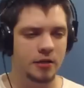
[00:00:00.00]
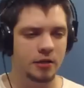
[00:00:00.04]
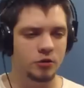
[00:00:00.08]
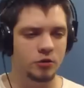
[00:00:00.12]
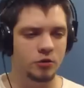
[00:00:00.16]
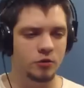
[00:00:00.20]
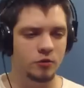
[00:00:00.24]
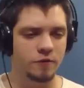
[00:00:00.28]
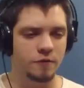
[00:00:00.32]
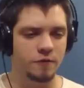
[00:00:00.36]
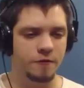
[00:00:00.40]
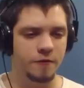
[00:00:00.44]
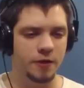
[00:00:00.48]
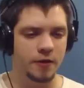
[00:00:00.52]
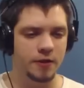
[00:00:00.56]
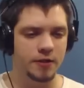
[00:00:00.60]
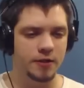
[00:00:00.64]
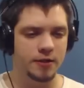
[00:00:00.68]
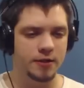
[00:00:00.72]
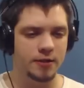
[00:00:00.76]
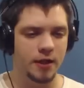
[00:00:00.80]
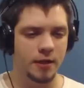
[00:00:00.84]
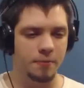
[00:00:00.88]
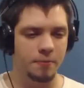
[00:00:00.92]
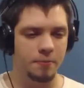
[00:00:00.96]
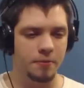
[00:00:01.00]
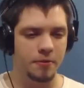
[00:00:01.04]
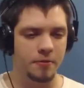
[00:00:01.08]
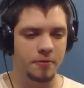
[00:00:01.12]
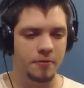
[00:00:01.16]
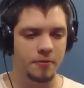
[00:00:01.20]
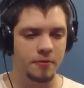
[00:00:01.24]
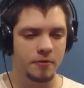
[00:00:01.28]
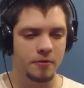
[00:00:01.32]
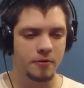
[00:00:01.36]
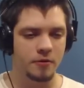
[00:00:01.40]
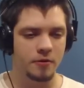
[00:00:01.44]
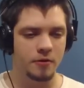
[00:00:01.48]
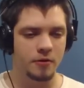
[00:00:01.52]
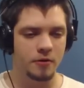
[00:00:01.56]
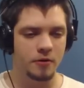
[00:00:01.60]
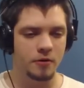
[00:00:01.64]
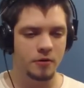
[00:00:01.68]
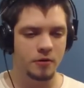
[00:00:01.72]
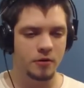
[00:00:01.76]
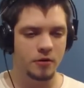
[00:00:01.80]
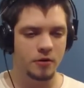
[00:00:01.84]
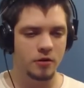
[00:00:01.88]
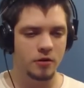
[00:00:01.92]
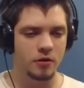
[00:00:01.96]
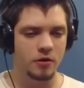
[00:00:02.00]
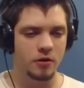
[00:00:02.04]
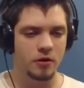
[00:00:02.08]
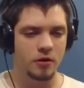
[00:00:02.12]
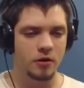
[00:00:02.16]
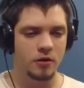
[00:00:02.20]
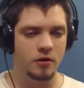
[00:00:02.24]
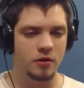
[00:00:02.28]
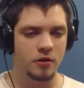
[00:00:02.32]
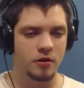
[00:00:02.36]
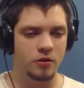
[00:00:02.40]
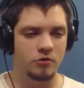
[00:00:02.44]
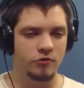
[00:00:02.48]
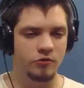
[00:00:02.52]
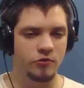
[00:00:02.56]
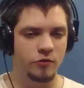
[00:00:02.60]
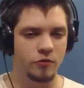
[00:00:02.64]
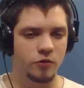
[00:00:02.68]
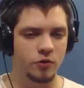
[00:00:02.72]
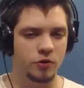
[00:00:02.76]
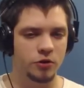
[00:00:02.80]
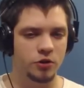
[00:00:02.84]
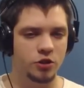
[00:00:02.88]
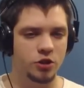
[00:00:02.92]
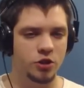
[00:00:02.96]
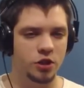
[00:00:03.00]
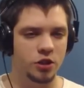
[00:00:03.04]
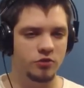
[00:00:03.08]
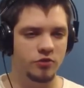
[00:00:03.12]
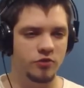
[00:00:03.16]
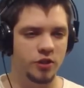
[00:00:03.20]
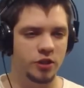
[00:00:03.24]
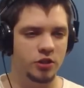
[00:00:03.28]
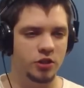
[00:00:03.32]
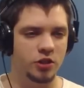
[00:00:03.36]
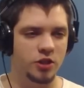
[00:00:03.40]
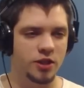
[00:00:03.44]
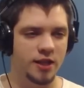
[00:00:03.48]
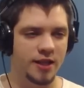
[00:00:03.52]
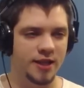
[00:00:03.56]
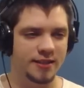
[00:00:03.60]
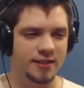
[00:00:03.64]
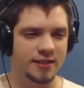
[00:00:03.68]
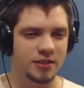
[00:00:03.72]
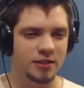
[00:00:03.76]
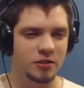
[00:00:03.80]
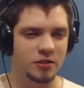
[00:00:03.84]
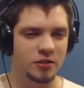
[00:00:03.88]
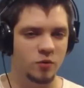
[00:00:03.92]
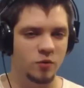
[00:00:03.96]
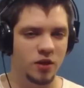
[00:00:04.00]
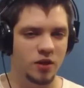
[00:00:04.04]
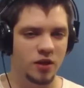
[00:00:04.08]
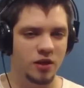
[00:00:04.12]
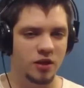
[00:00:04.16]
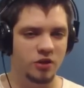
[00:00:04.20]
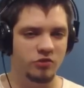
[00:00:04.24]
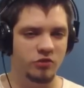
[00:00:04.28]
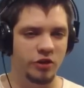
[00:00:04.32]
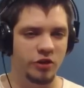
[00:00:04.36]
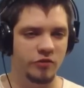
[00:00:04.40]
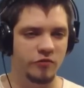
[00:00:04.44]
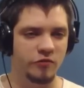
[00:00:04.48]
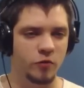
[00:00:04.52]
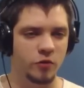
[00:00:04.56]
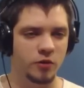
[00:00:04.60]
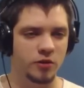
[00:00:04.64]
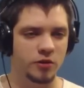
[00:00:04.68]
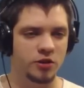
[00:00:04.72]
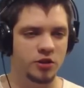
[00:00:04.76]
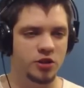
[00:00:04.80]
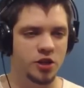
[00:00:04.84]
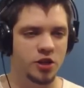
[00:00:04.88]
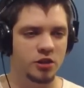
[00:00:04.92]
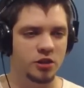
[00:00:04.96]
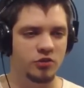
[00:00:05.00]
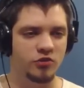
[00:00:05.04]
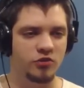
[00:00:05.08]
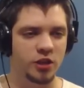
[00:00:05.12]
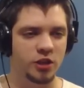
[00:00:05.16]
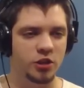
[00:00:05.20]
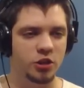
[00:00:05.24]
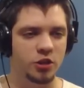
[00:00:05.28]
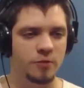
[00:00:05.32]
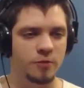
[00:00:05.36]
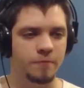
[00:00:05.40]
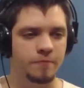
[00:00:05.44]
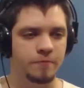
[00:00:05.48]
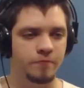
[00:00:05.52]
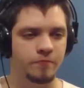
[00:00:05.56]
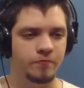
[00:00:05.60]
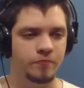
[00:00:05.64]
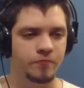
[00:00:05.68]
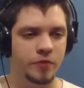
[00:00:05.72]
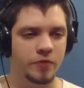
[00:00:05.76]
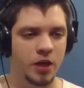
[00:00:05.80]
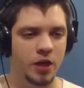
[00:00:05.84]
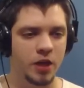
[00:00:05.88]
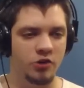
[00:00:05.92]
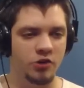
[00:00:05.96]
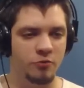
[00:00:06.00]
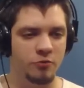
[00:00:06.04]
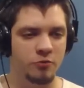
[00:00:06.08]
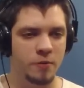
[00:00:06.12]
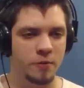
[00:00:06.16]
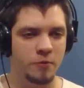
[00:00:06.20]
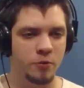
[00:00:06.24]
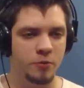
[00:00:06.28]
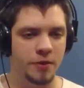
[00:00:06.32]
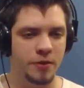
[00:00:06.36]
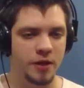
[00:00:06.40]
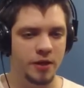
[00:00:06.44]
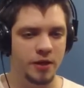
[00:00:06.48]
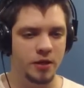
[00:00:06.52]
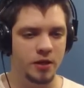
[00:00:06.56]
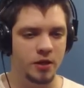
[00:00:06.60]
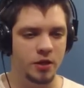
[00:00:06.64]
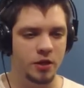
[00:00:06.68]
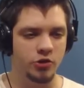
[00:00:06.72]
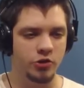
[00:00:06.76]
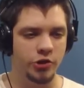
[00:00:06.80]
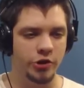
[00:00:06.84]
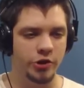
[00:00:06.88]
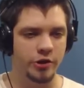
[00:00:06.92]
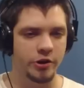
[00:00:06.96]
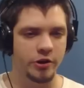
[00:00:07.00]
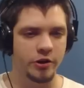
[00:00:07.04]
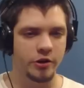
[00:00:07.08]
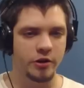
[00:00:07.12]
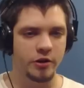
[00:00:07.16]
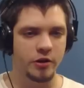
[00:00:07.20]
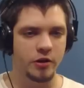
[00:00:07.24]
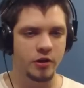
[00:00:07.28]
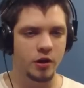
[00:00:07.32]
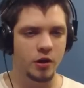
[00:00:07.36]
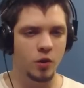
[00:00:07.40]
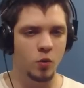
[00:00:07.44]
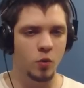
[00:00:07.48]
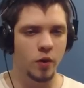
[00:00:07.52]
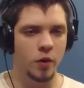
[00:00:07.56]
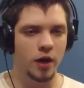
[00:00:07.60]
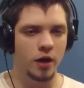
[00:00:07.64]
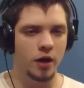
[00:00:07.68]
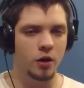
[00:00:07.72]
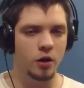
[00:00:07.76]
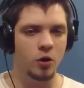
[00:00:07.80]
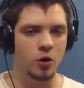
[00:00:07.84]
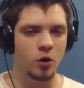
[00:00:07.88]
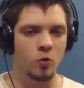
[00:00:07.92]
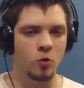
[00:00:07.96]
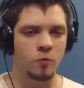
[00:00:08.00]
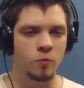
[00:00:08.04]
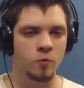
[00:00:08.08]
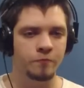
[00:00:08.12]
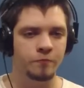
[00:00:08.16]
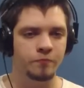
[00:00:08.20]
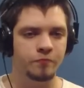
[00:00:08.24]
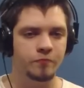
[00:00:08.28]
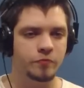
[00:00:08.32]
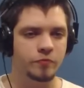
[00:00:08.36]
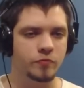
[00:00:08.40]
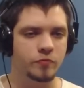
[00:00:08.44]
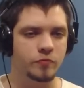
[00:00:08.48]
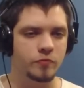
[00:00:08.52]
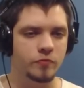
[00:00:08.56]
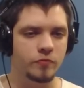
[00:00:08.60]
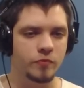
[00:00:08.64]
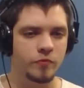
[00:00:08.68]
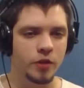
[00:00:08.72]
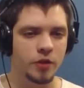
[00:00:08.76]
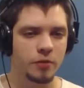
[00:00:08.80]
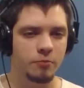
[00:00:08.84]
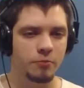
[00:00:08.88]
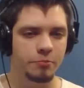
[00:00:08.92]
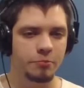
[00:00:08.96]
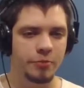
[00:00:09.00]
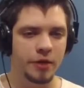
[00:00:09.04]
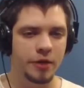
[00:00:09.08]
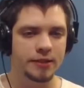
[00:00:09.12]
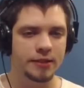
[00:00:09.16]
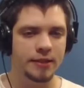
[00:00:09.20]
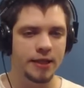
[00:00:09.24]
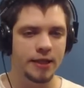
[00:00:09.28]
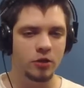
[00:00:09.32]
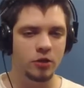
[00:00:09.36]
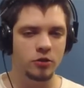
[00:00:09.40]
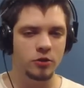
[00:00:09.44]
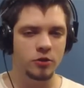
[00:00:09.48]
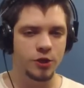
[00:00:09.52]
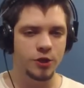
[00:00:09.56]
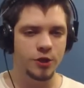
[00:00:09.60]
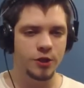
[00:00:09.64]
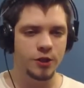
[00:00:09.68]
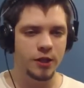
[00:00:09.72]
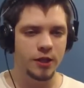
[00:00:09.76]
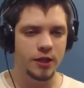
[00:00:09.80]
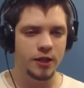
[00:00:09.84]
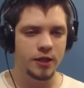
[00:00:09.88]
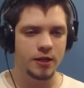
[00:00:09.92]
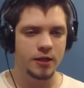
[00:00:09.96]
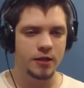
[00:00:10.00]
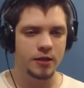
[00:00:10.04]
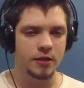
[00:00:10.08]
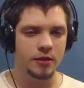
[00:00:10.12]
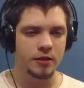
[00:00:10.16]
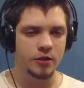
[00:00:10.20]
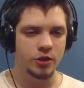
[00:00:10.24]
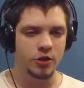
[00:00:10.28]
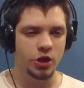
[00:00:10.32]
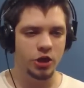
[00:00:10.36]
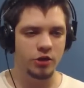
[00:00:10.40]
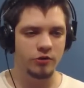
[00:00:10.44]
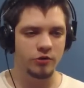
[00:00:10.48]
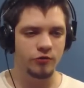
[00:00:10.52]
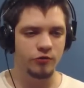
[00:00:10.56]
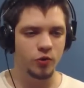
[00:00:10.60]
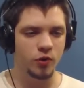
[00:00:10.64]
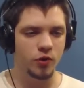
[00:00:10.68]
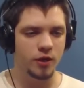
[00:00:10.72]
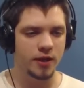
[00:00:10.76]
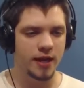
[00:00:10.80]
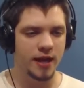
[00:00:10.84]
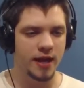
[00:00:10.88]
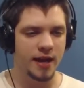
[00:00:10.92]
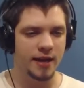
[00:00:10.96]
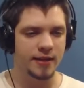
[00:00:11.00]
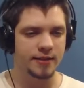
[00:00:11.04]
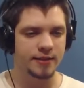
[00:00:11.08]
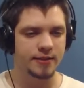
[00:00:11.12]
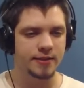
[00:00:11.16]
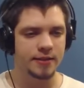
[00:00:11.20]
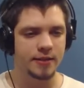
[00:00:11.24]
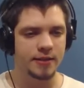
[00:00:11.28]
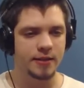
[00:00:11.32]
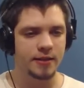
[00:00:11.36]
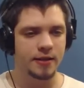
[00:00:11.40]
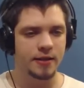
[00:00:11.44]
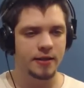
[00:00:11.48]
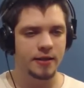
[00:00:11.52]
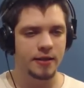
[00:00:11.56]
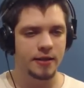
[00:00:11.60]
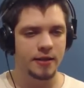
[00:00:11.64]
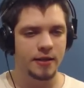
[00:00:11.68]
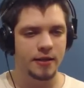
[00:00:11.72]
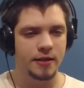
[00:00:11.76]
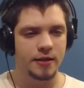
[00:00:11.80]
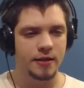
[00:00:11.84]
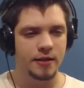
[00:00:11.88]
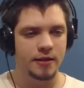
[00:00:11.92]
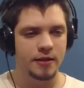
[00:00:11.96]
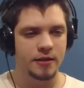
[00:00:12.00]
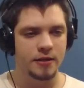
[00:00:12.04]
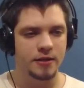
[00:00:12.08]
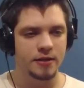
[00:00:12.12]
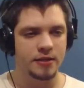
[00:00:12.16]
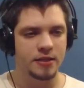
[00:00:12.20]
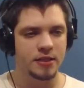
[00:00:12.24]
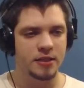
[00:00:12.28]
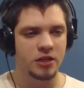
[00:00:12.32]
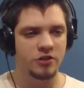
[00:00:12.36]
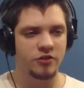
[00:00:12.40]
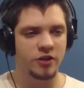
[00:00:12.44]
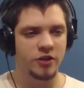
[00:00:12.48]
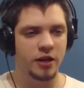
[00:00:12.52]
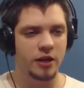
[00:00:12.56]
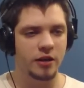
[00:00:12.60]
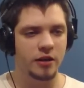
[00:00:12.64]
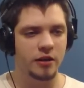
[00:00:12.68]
to fill this up. Refuel the generator. Yes, we gotta refuel the generator. I remember being here a while ago, but I don't think there are fuel cans in this area.